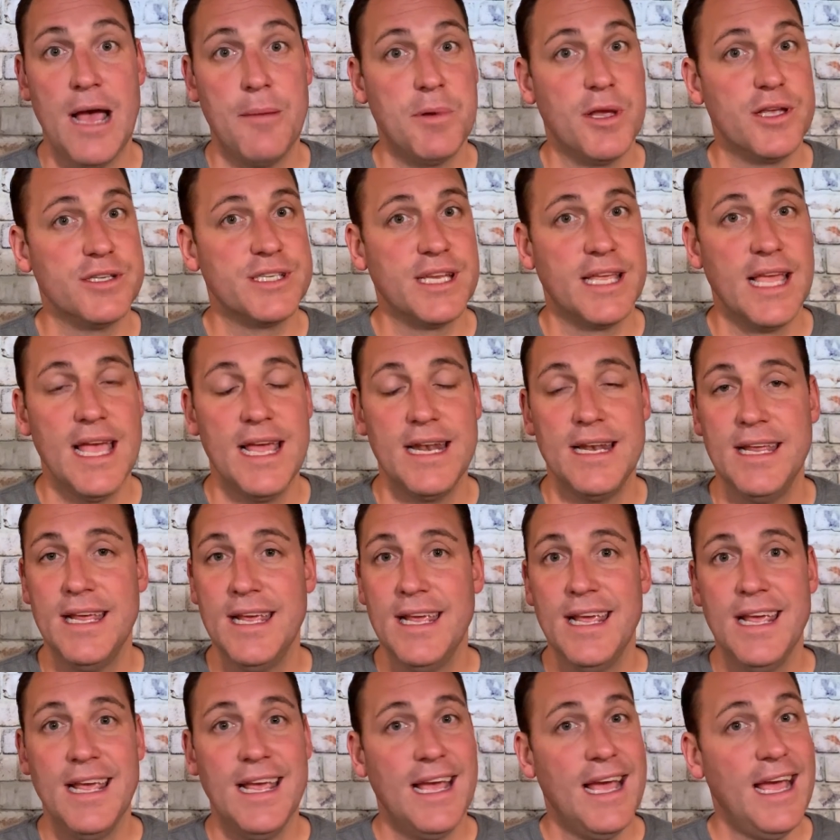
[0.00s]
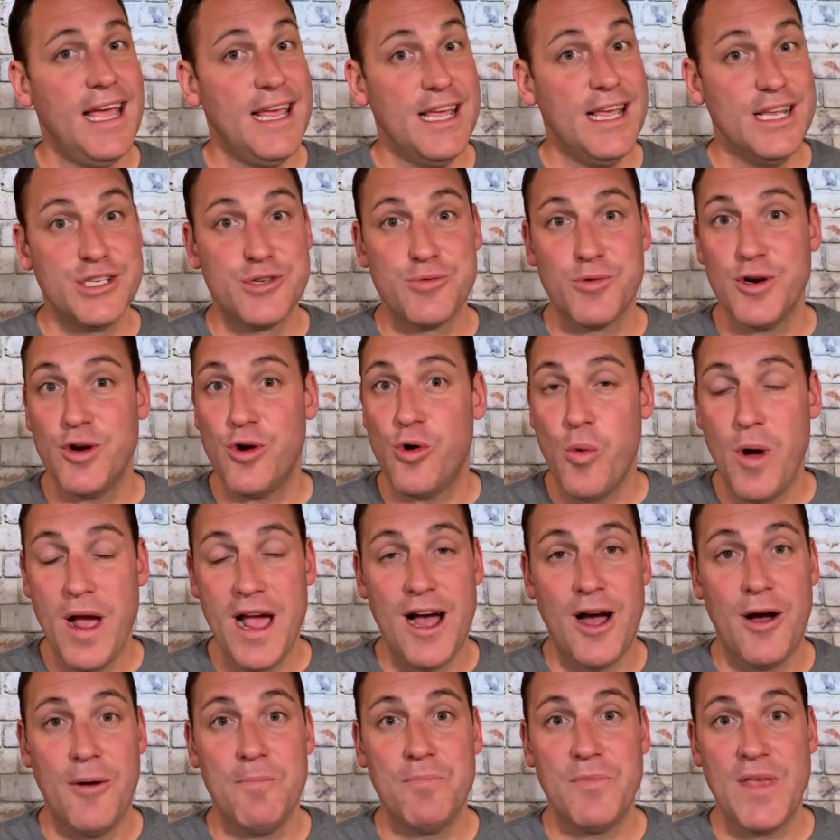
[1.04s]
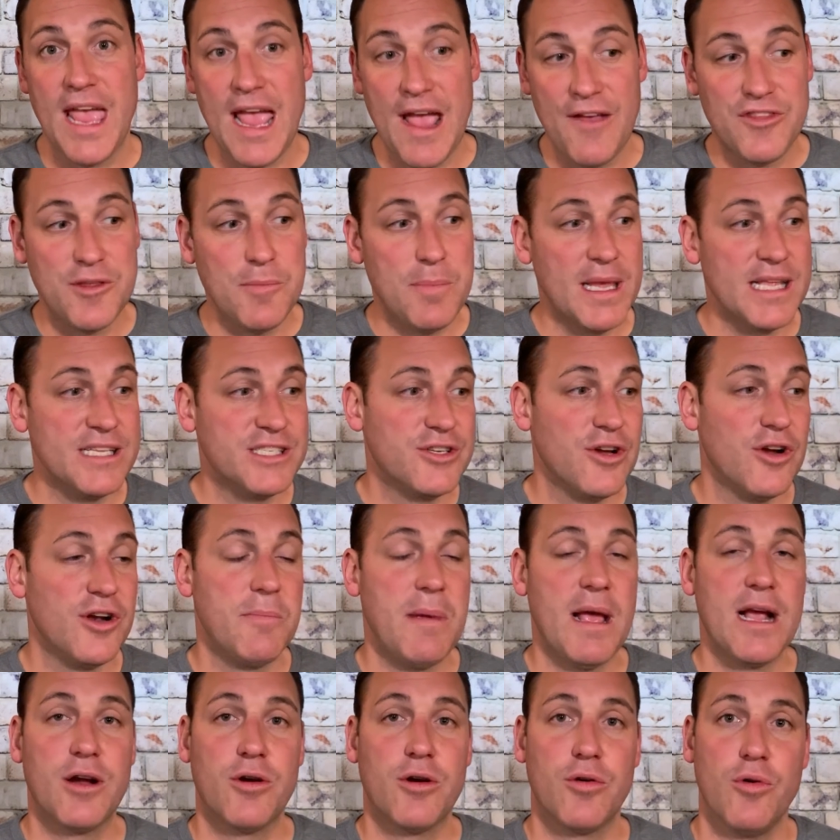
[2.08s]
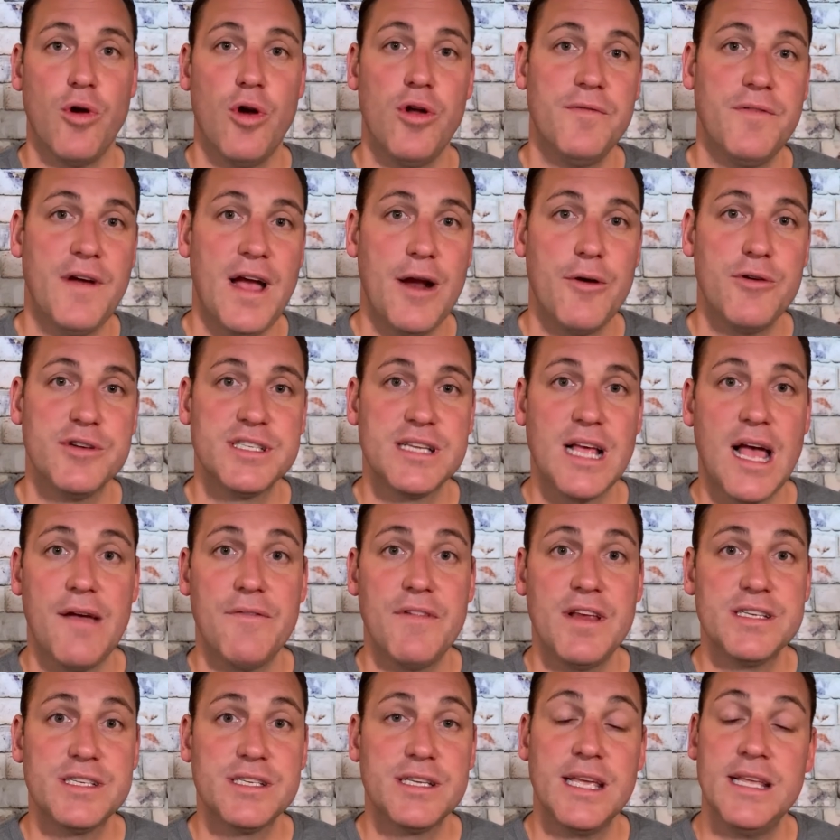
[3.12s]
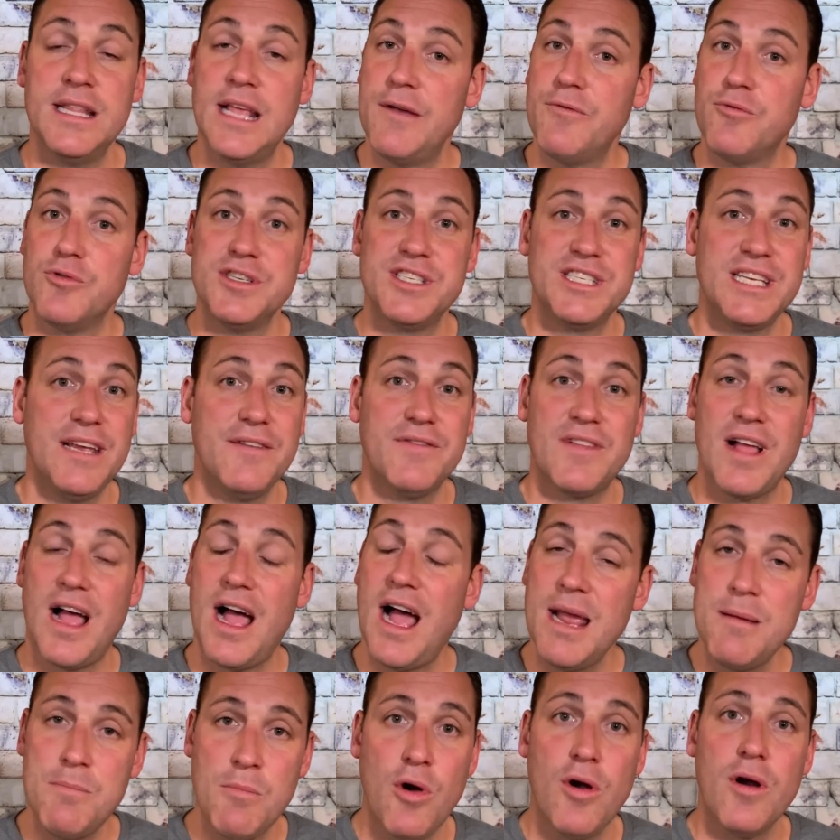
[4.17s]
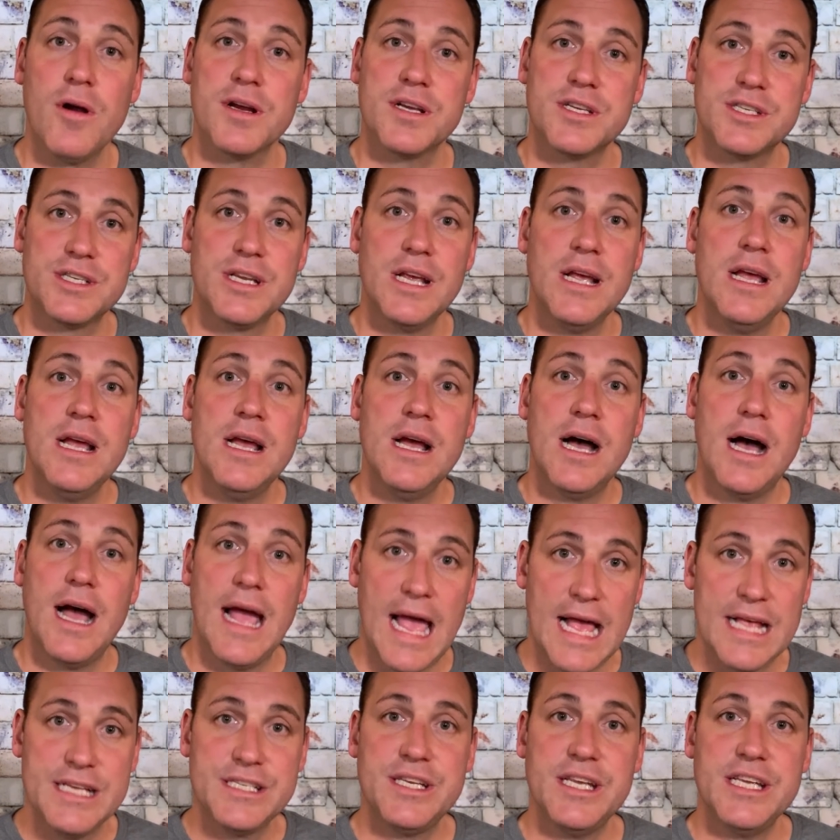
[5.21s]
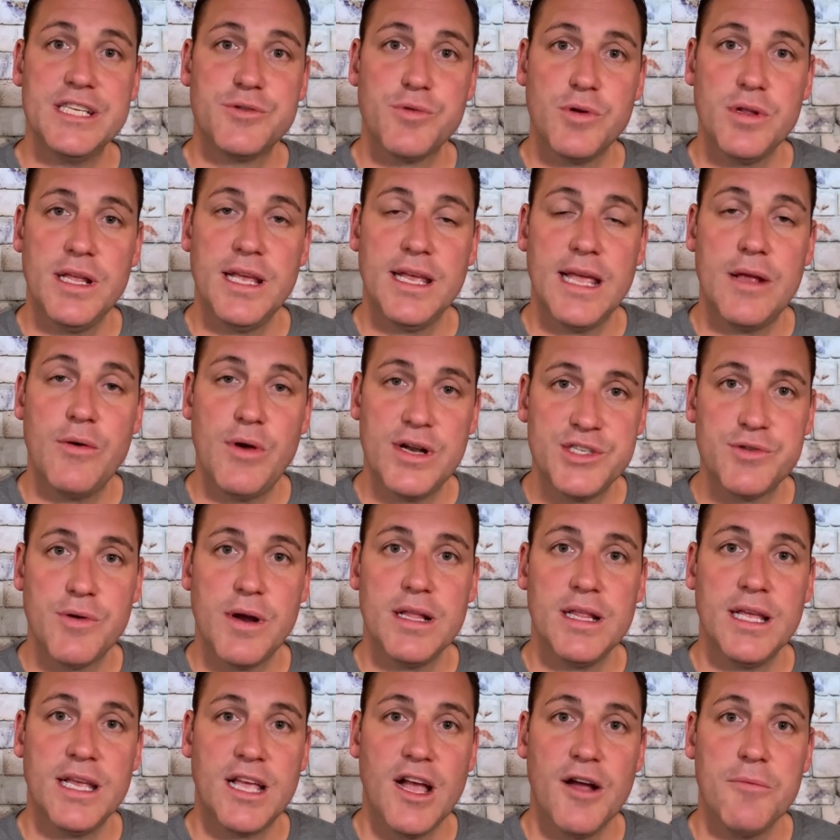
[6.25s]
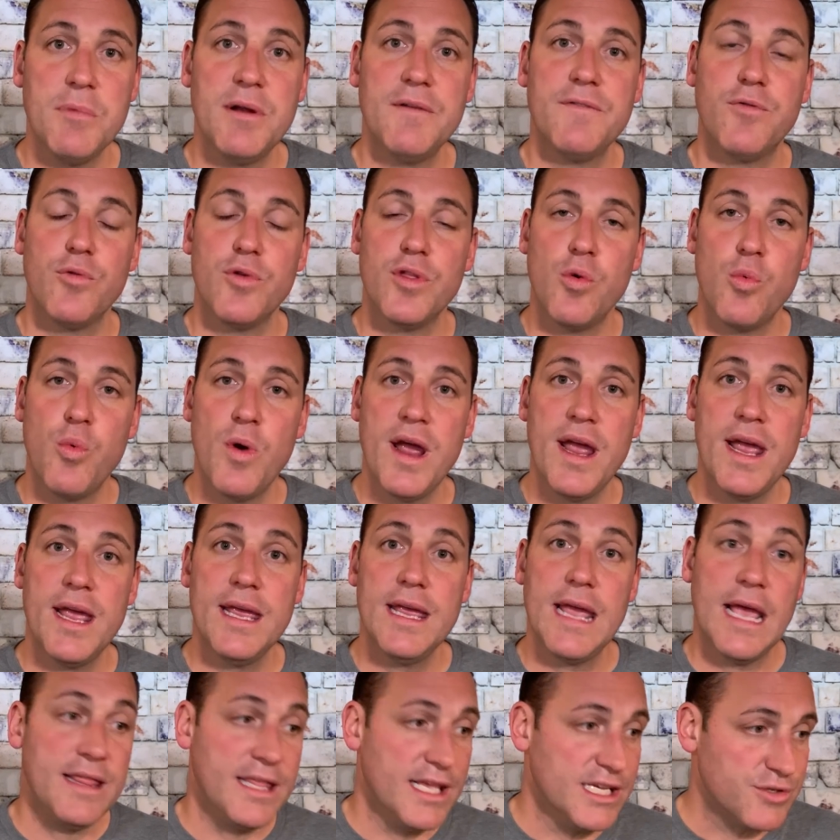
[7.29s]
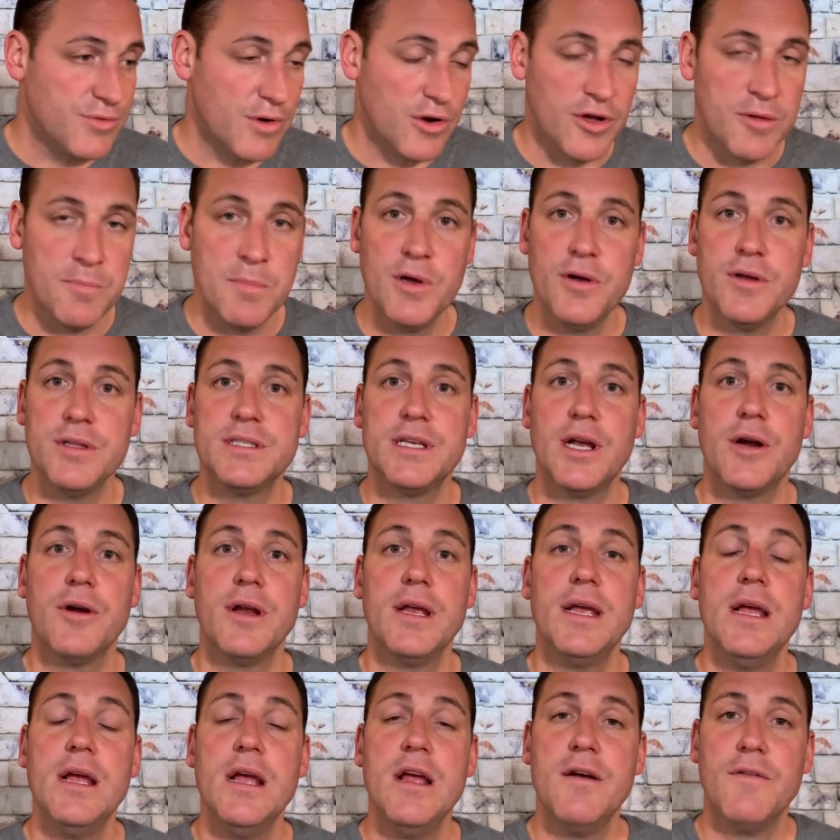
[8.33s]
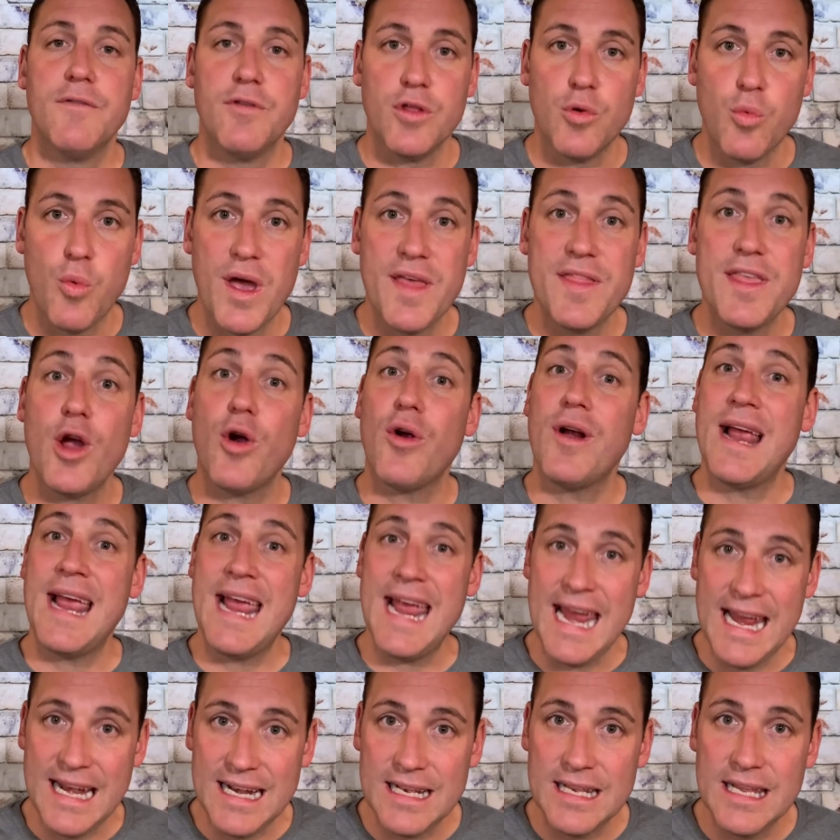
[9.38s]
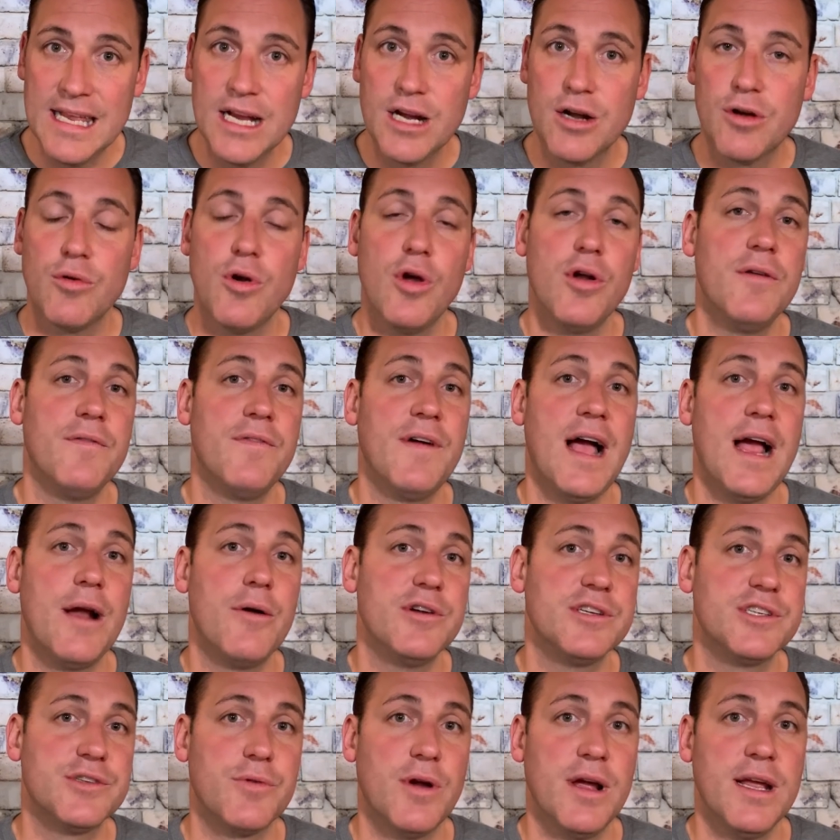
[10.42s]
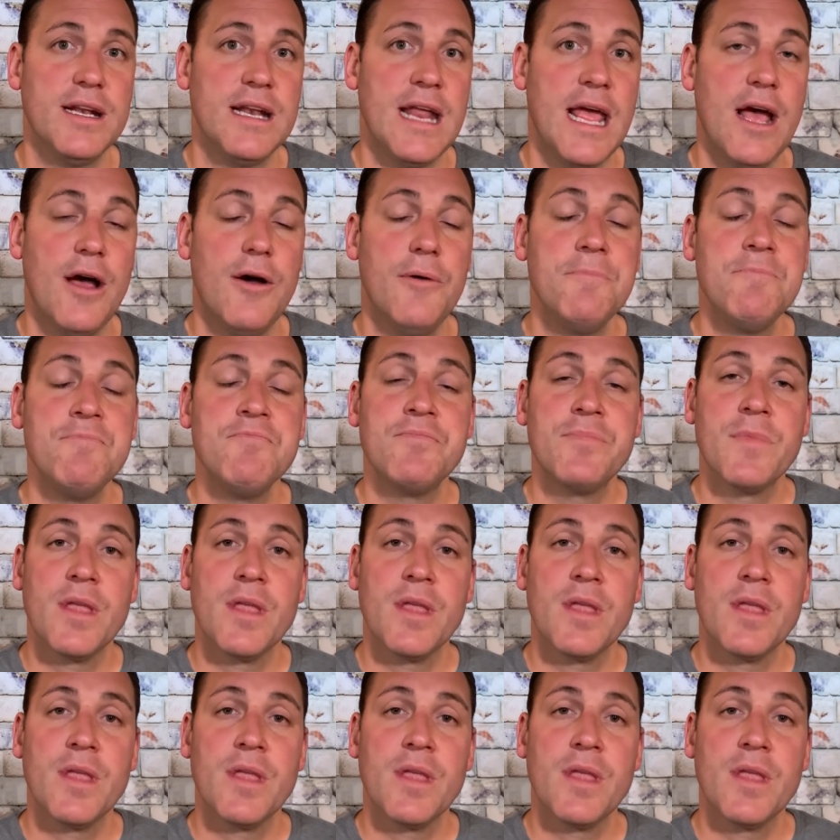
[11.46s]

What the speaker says: Because again, Israel, wow, they have to be concerned about coronavirus, obviously, and they've received high marks has the Israeli government for the way, and the Israeli military for the way they are handling coronavirus right now.